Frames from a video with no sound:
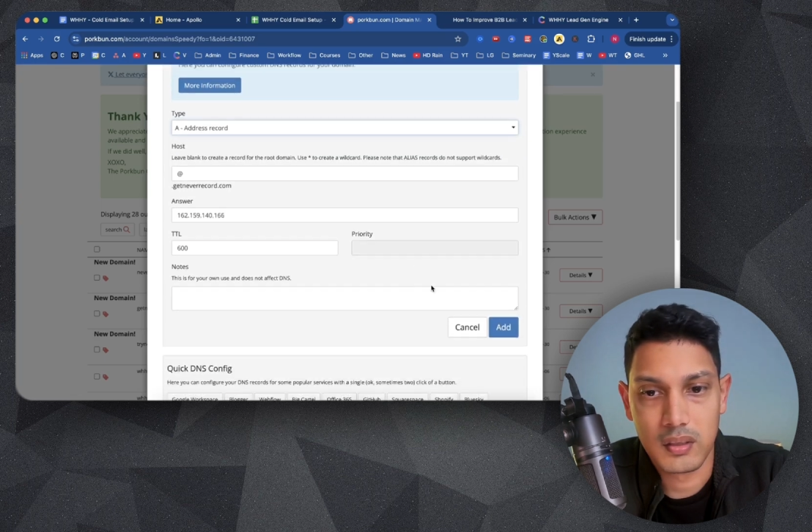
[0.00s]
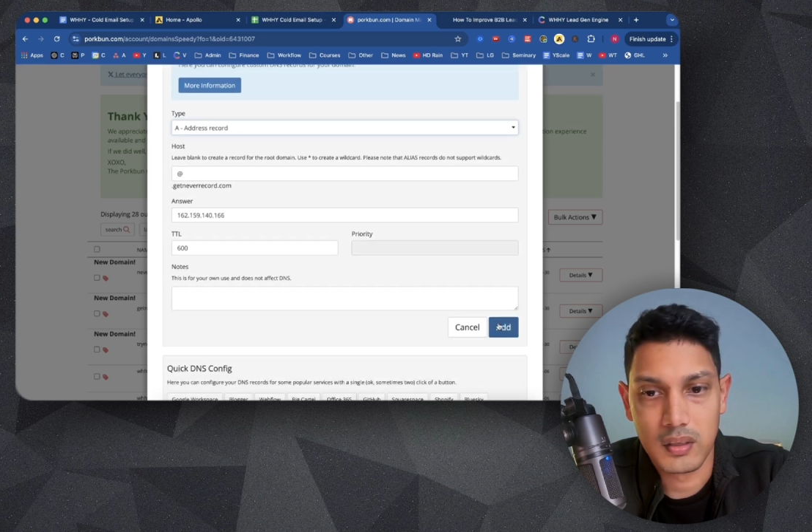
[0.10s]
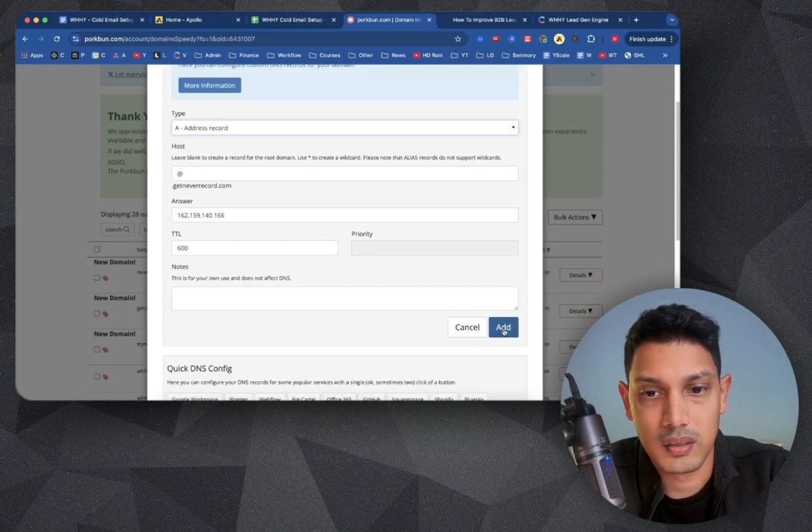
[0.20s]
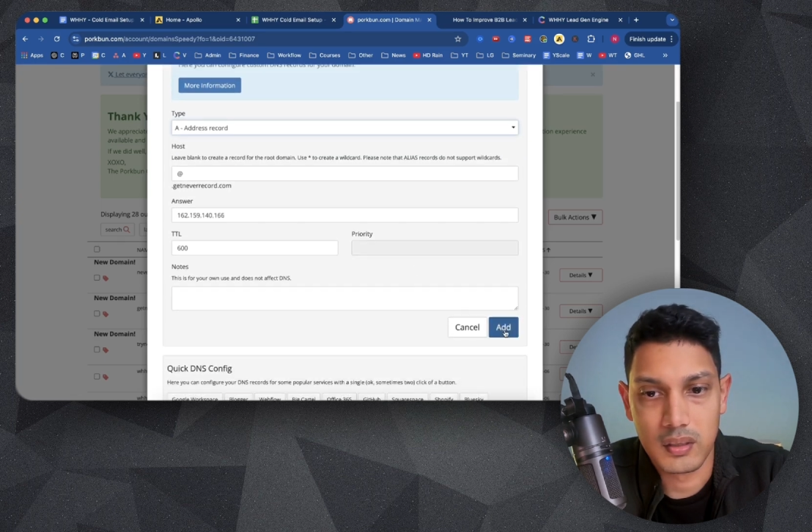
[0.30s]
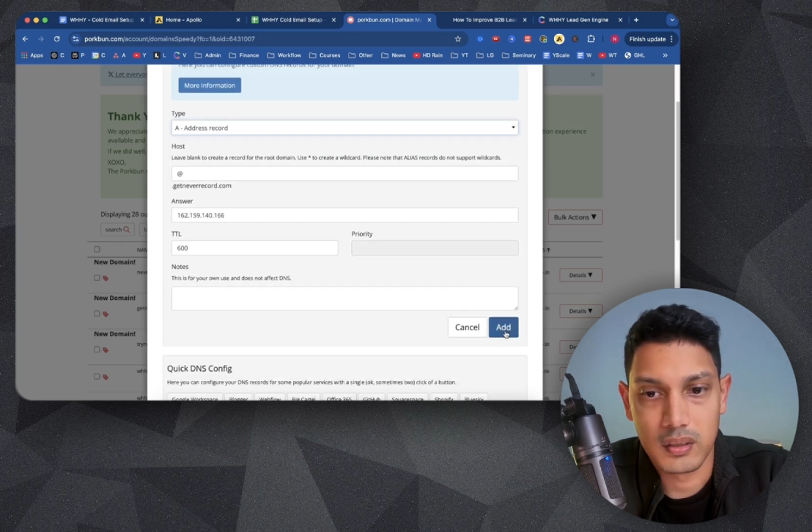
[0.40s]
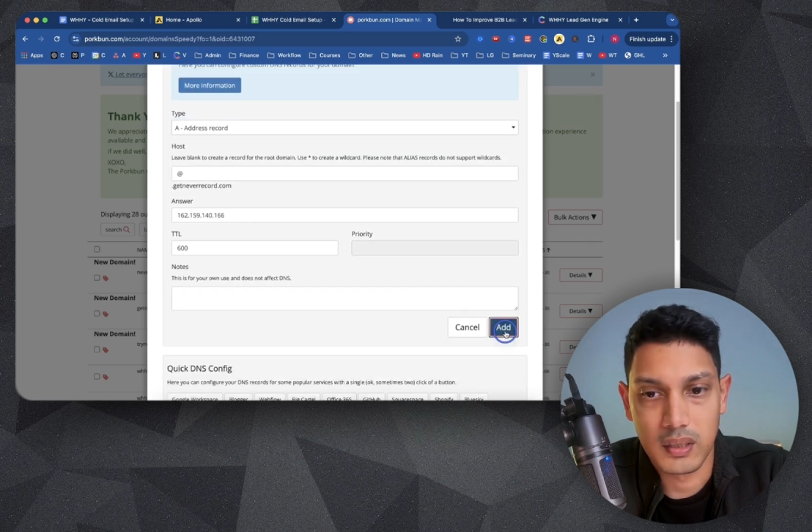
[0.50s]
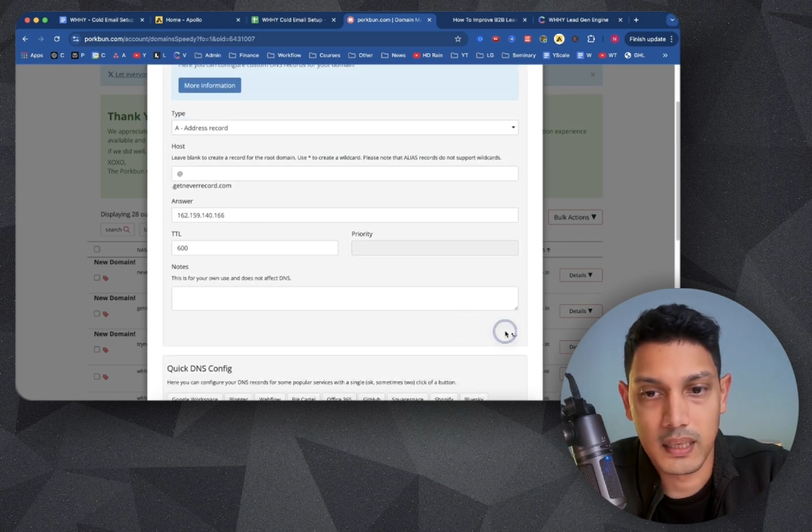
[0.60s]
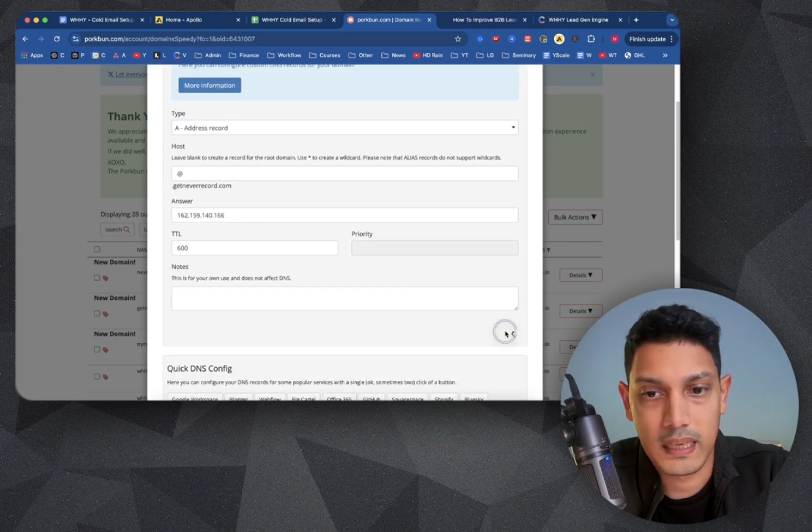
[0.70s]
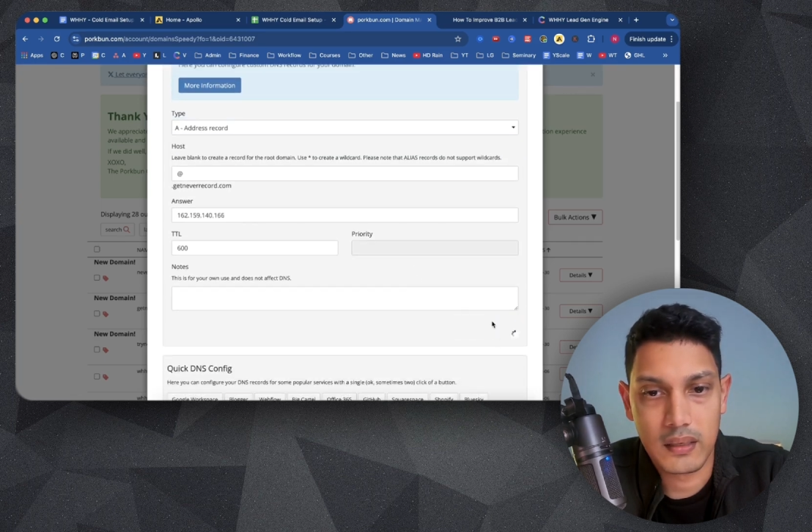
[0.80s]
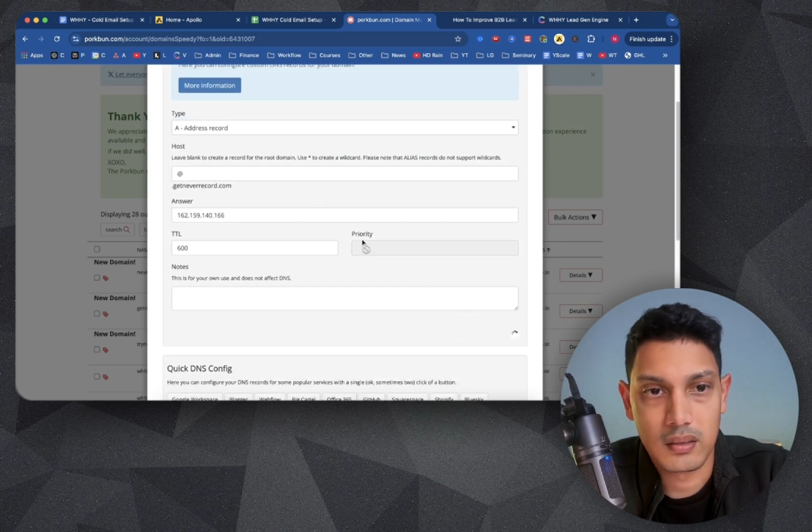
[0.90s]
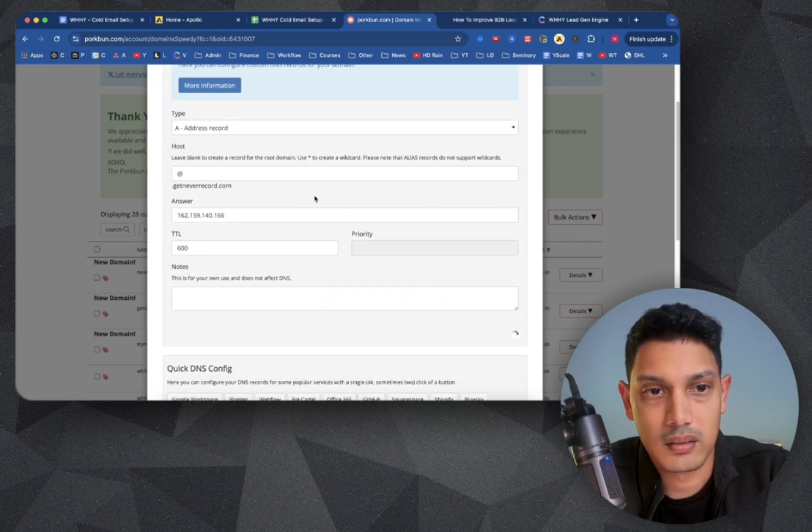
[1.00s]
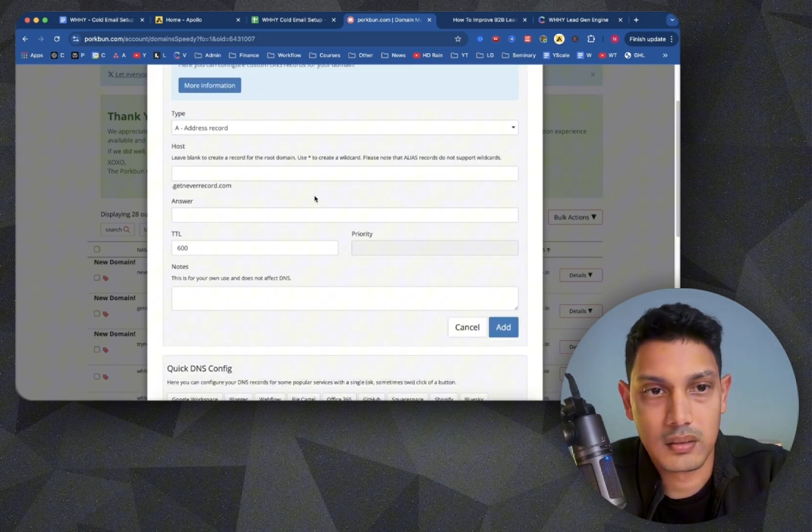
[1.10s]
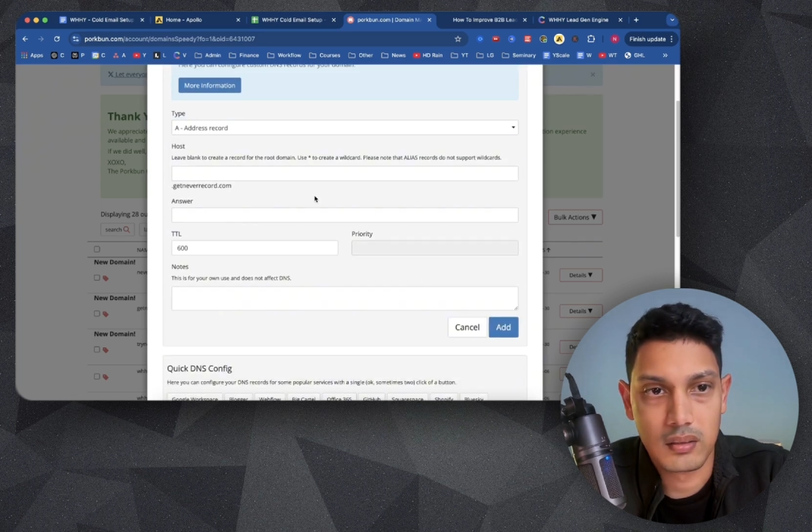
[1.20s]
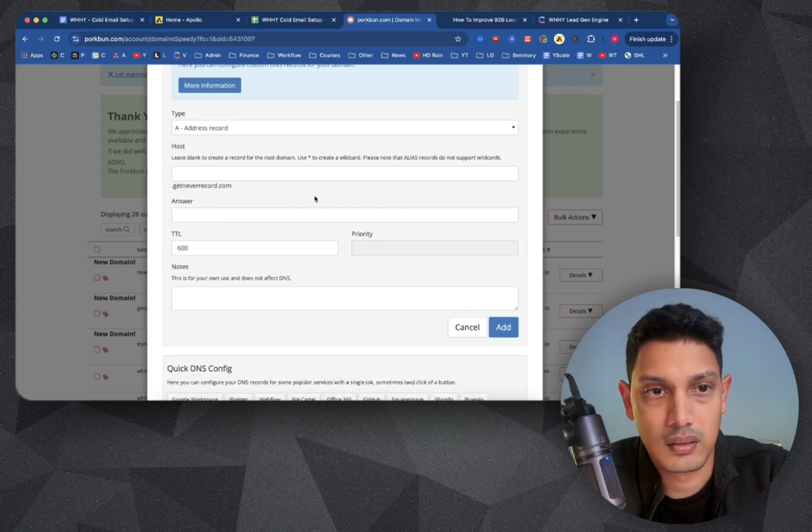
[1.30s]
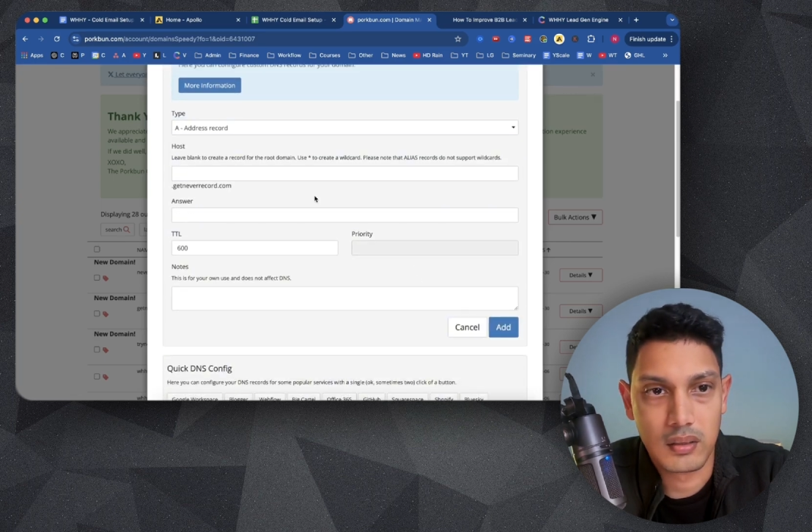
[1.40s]
And then click add.
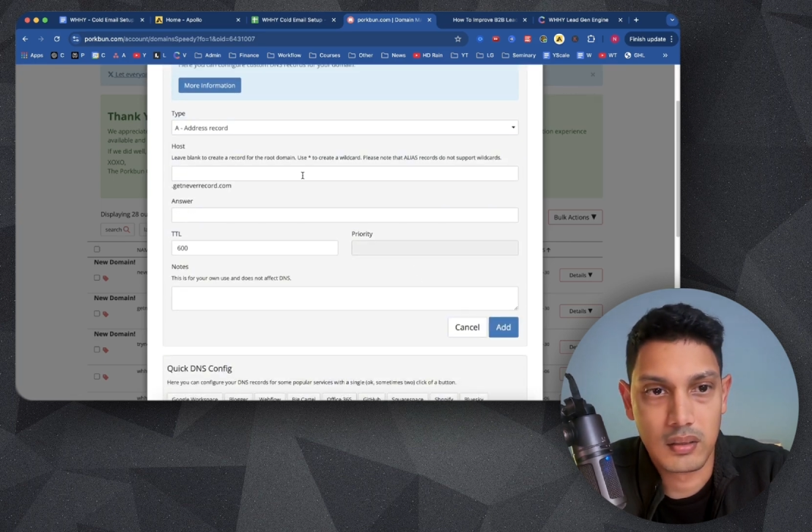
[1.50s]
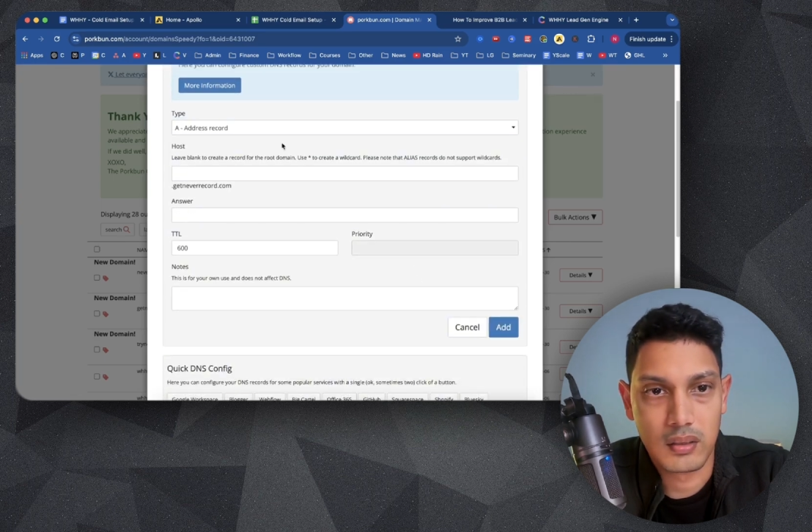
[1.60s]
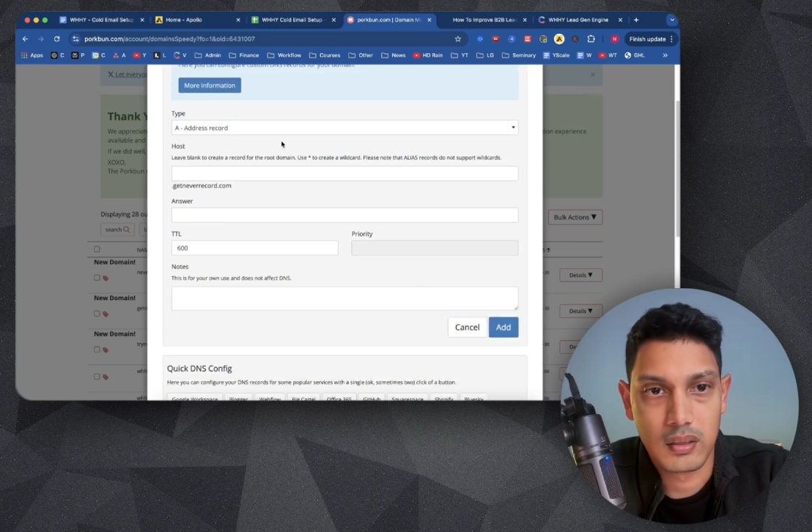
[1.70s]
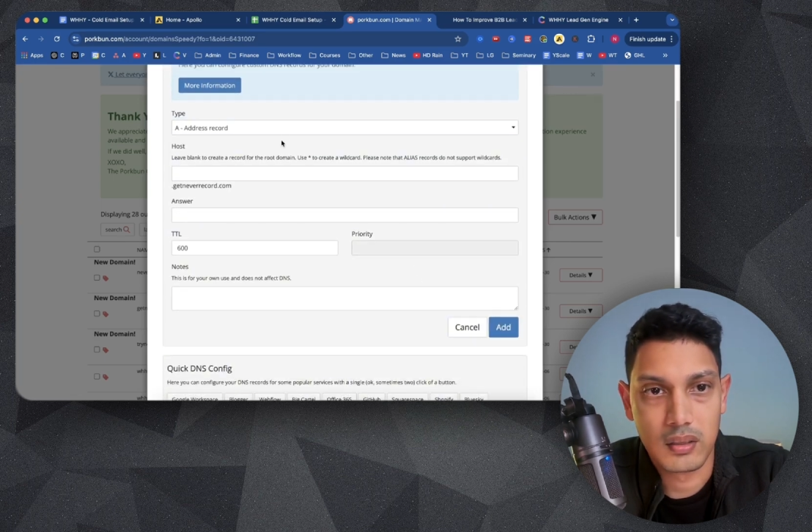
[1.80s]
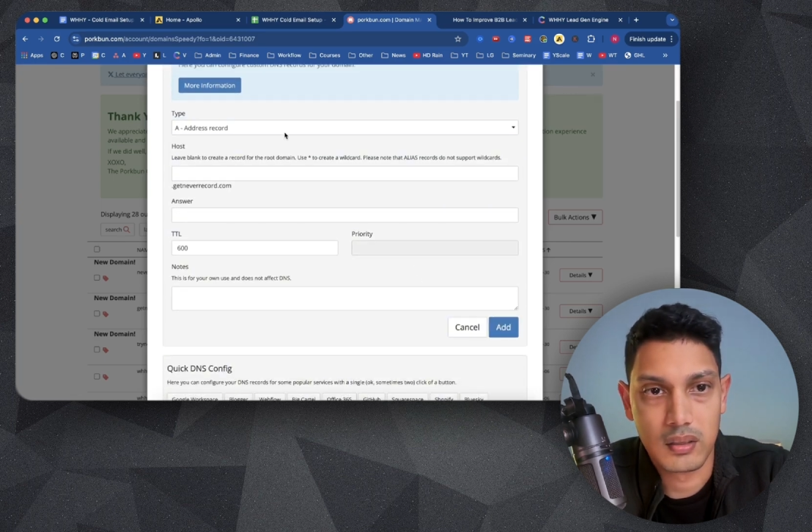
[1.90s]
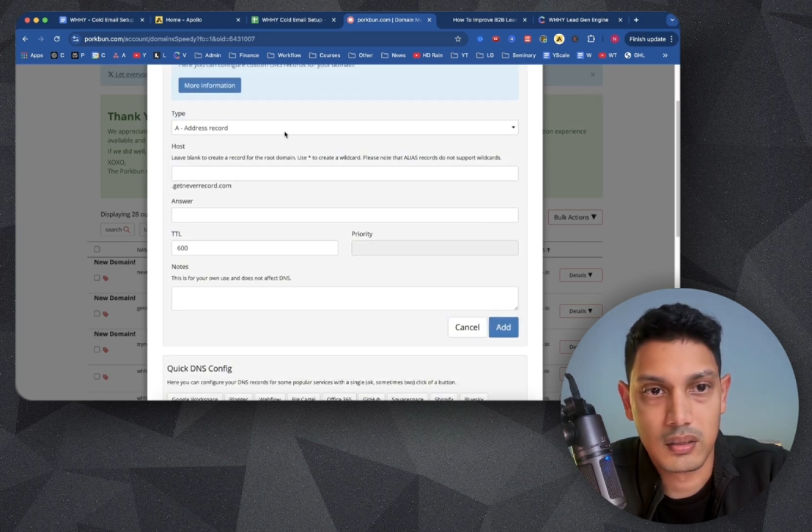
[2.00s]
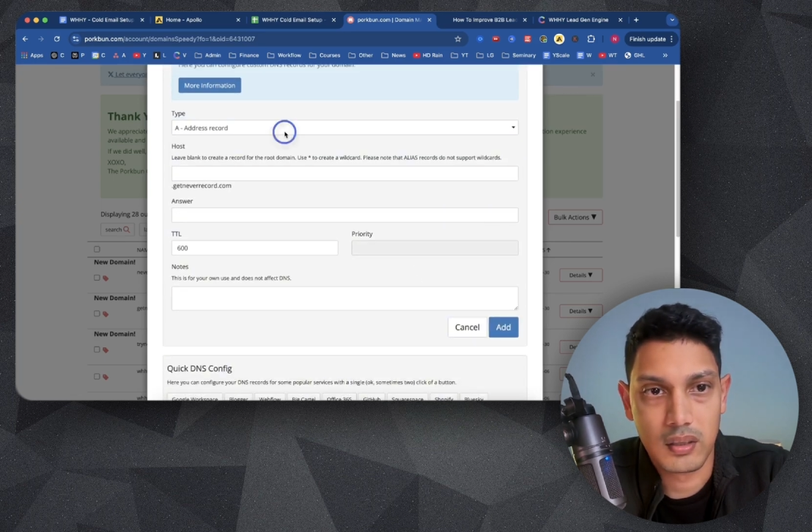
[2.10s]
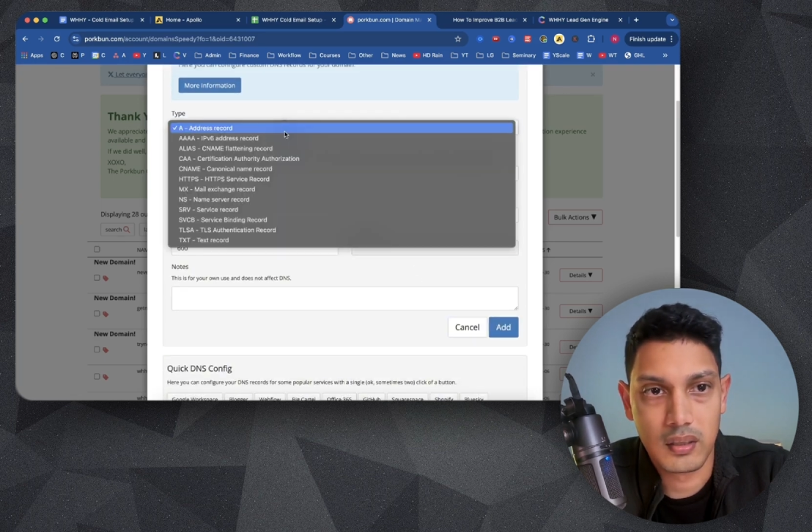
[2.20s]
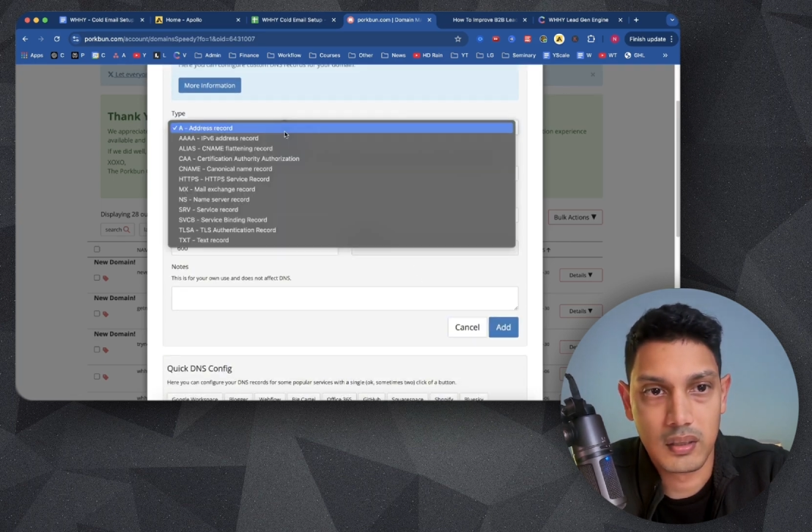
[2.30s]
And